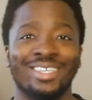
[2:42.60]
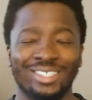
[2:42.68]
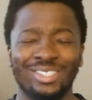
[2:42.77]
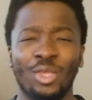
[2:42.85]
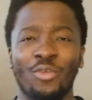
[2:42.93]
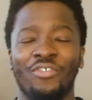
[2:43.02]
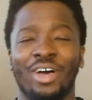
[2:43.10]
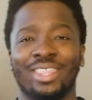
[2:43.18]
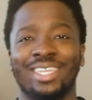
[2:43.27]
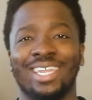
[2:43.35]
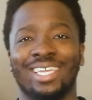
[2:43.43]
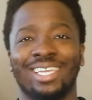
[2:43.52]
So,
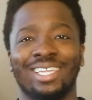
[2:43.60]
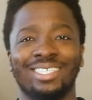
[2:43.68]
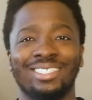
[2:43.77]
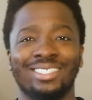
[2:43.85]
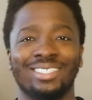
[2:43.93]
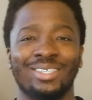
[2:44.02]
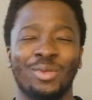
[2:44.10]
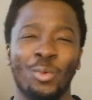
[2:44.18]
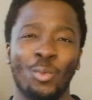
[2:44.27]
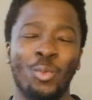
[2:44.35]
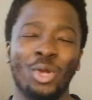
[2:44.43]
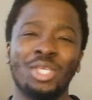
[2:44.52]
Father Nicholas,
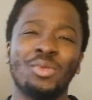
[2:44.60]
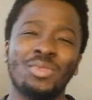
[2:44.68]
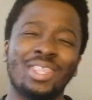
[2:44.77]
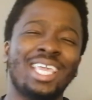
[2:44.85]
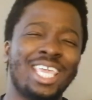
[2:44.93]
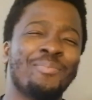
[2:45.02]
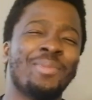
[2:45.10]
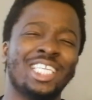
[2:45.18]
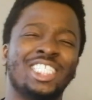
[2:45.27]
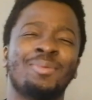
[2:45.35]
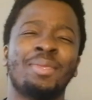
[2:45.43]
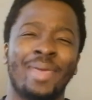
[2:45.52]
what do you think it
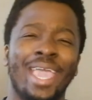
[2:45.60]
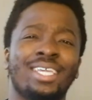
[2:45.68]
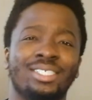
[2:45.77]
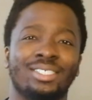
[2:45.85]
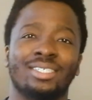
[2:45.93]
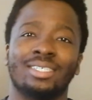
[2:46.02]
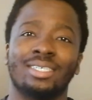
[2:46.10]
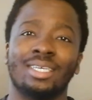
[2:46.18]
means to be patient?